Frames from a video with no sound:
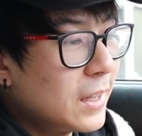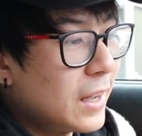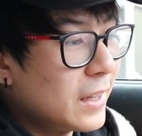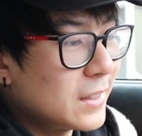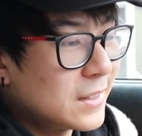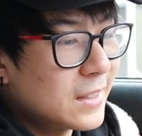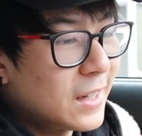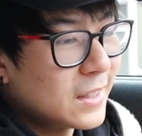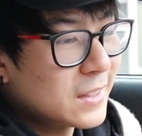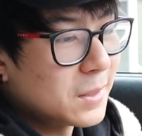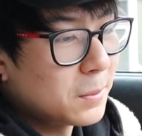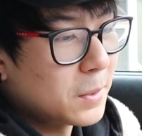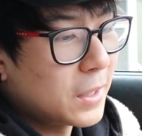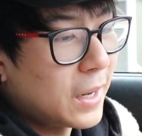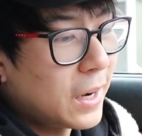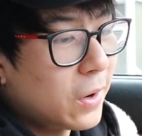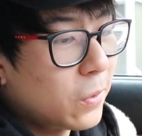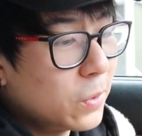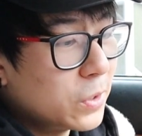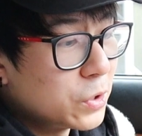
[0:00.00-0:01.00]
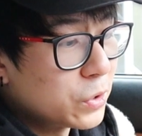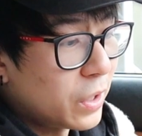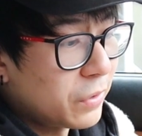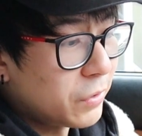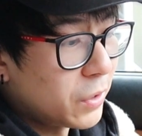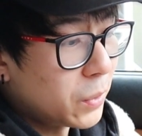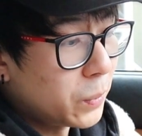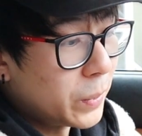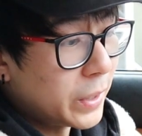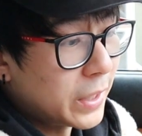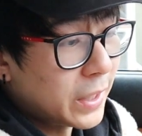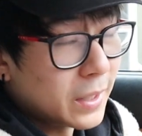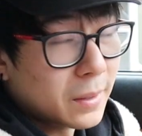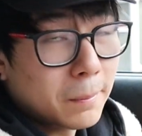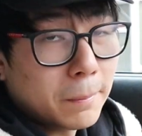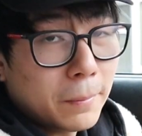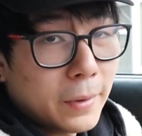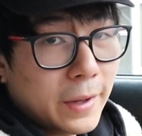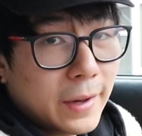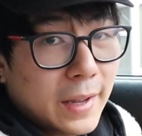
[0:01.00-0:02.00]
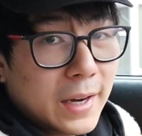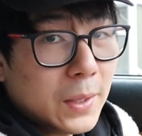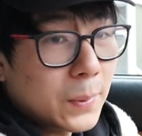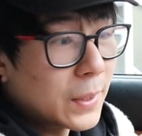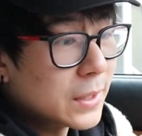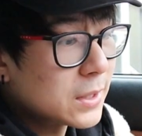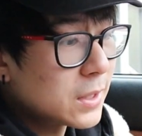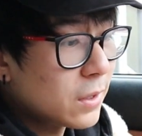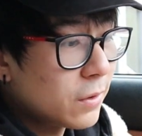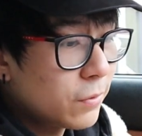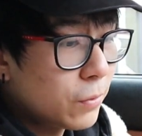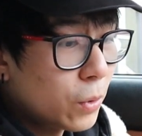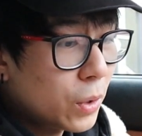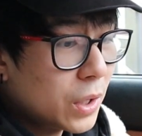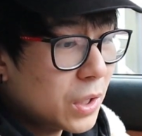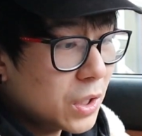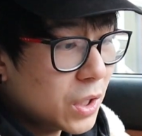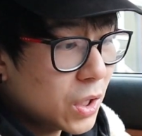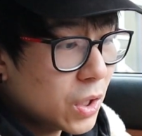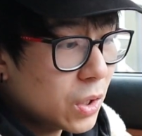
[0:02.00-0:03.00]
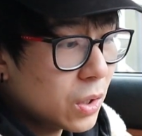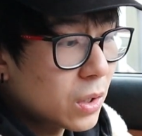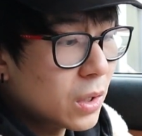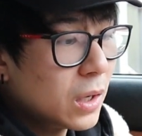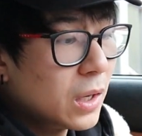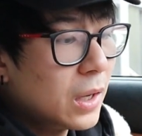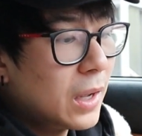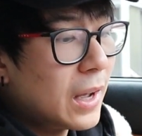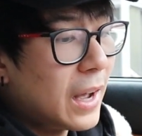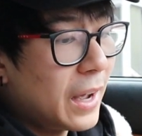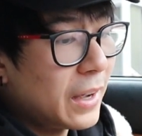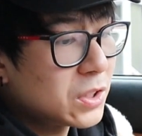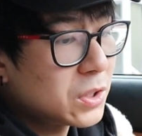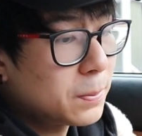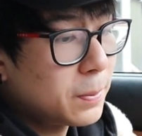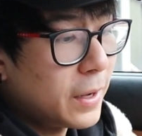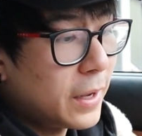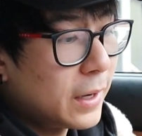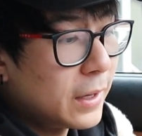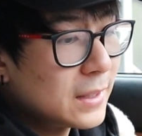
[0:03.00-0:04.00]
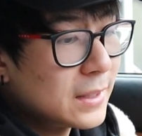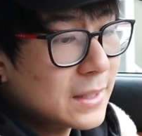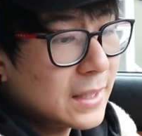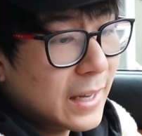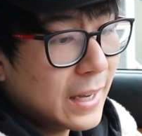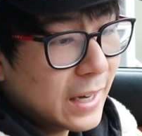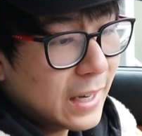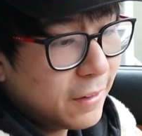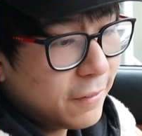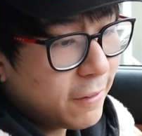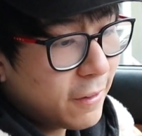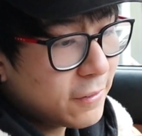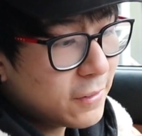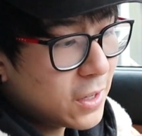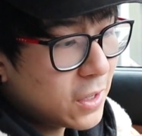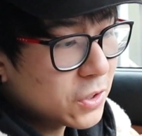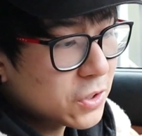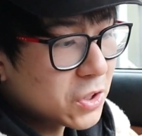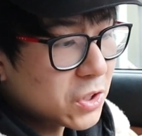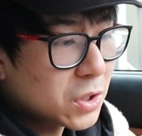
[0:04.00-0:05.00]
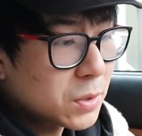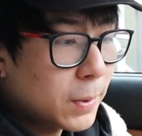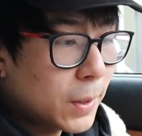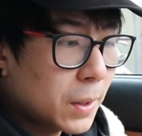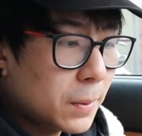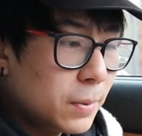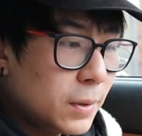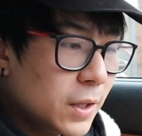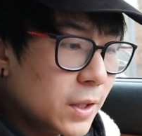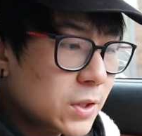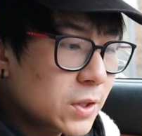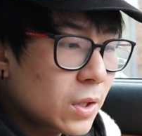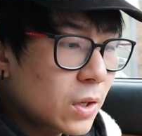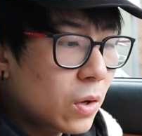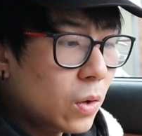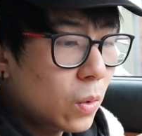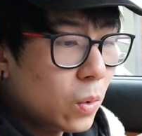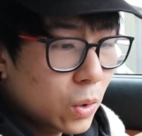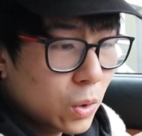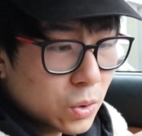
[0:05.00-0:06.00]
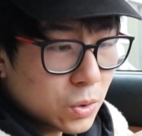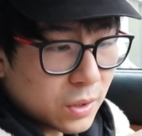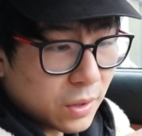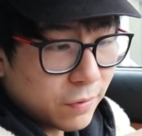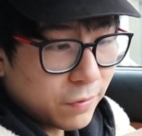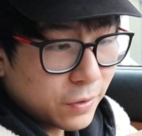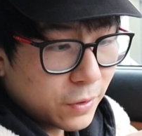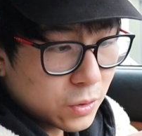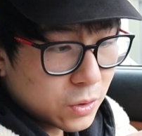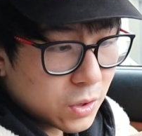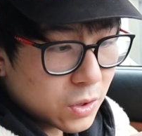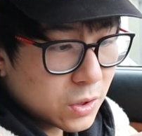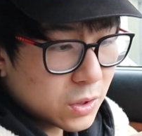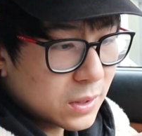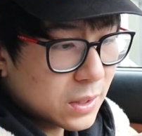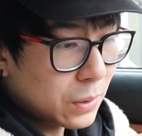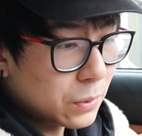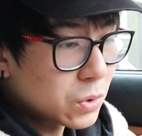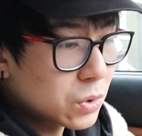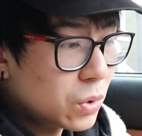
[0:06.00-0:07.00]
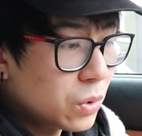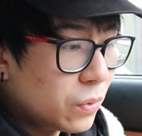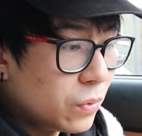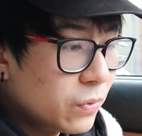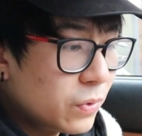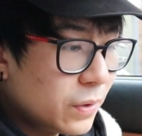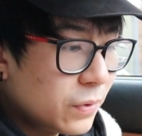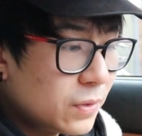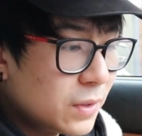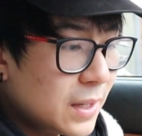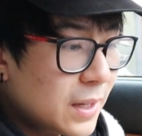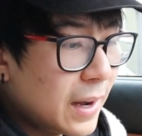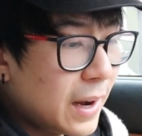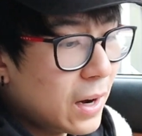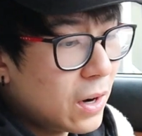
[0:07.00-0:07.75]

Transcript: It's not something I only drive on the weekend. But anyways, for the year, I spent $85 in spark plugs, oils, and filters. That was $250.